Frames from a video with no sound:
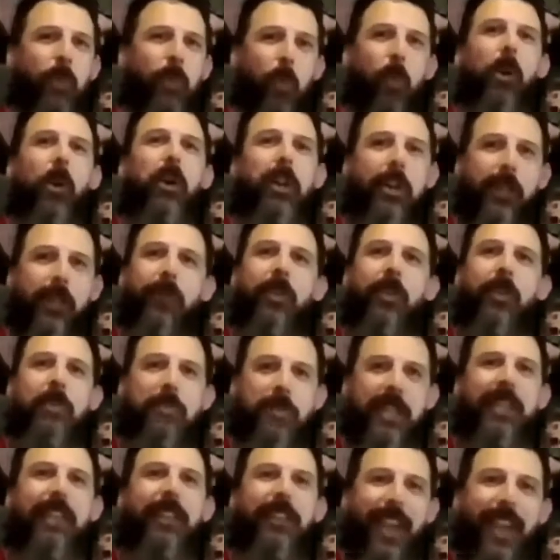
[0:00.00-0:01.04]
worked for
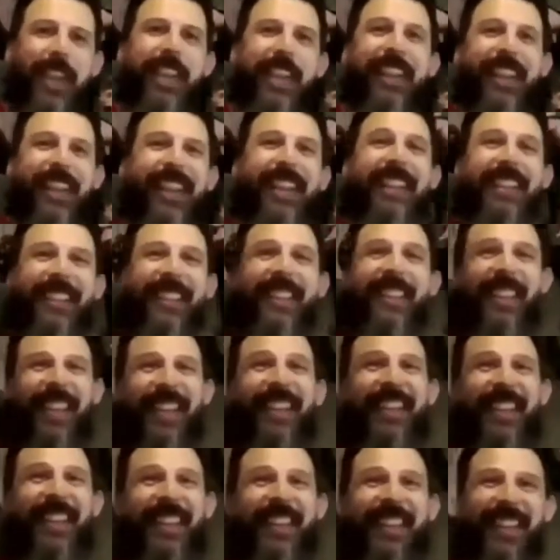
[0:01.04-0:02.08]
me in this
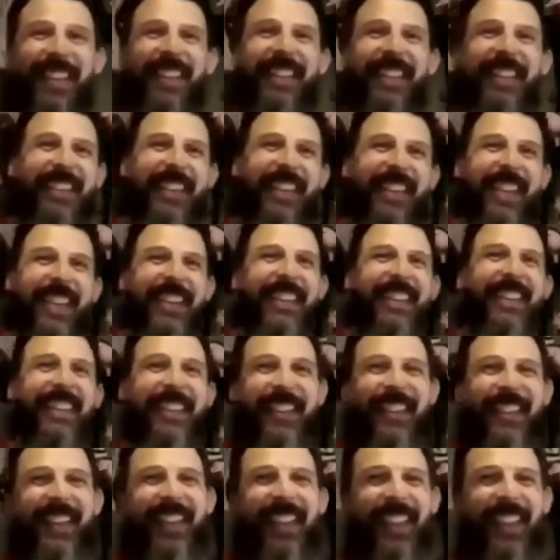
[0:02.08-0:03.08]
instance.